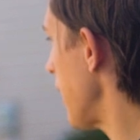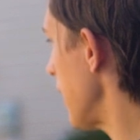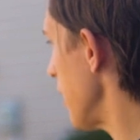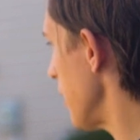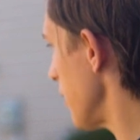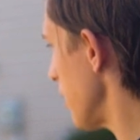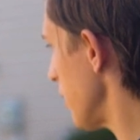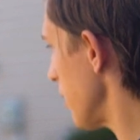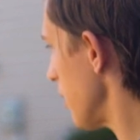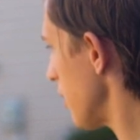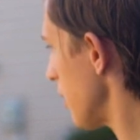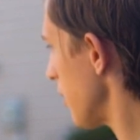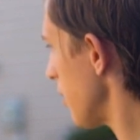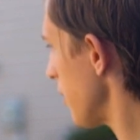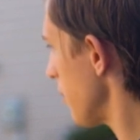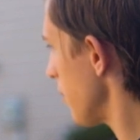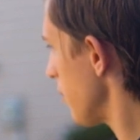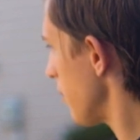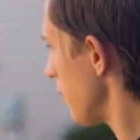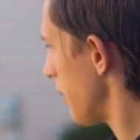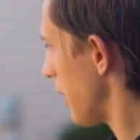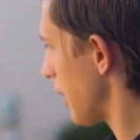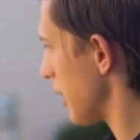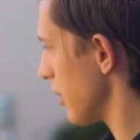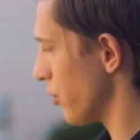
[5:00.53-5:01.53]
and
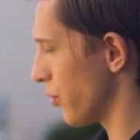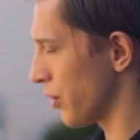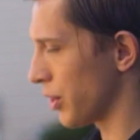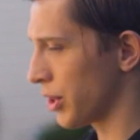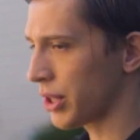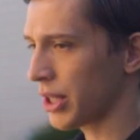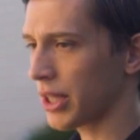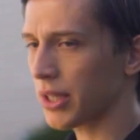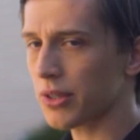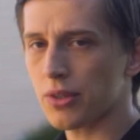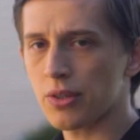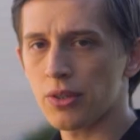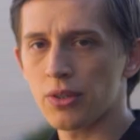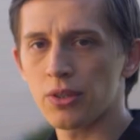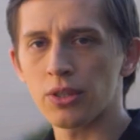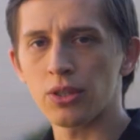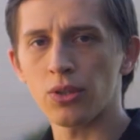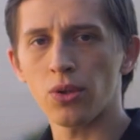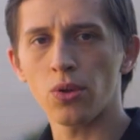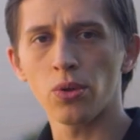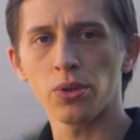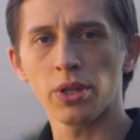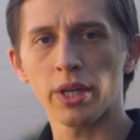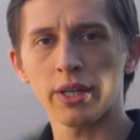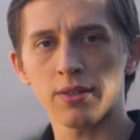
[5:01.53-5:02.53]
like the rotator
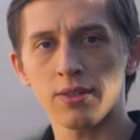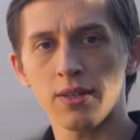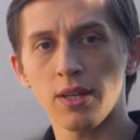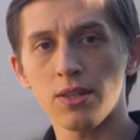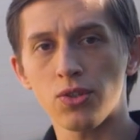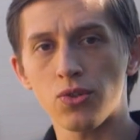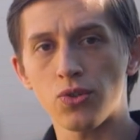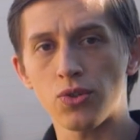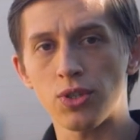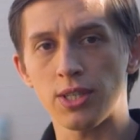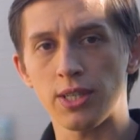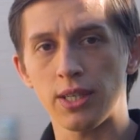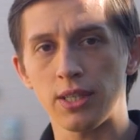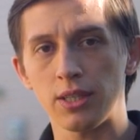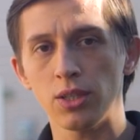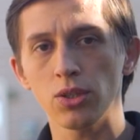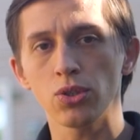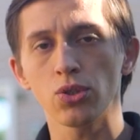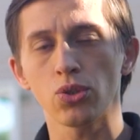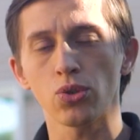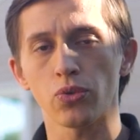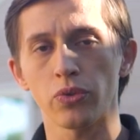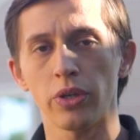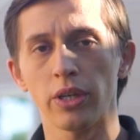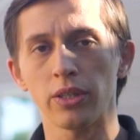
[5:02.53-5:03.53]
and all the accessories I
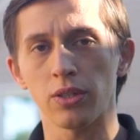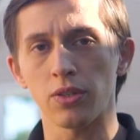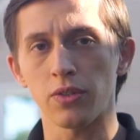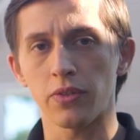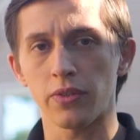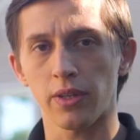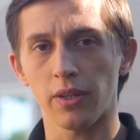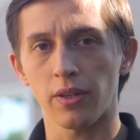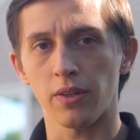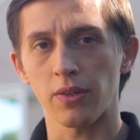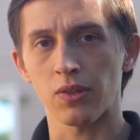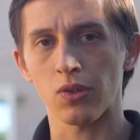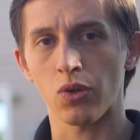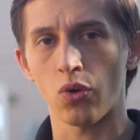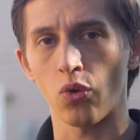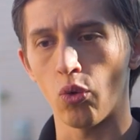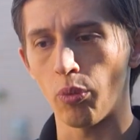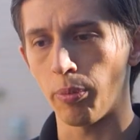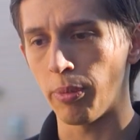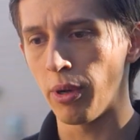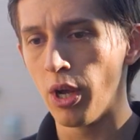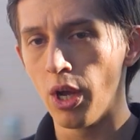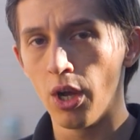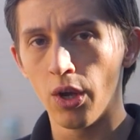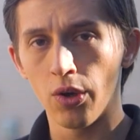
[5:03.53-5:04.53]
need to run this
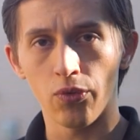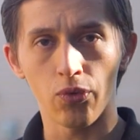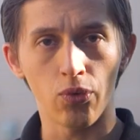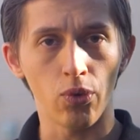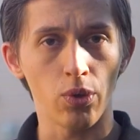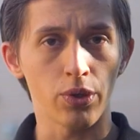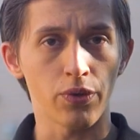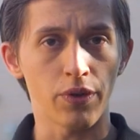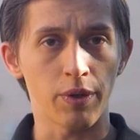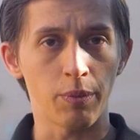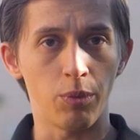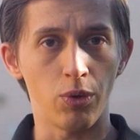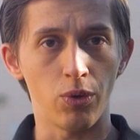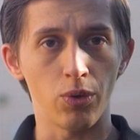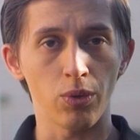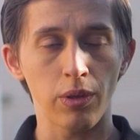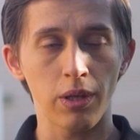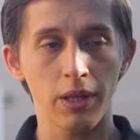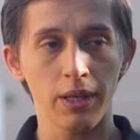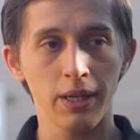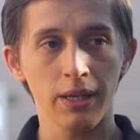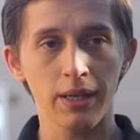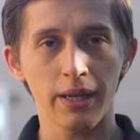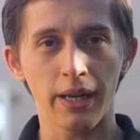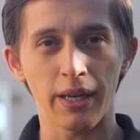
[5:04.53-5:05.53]
telescope fully
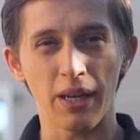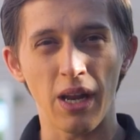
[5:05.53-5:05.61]
remotely.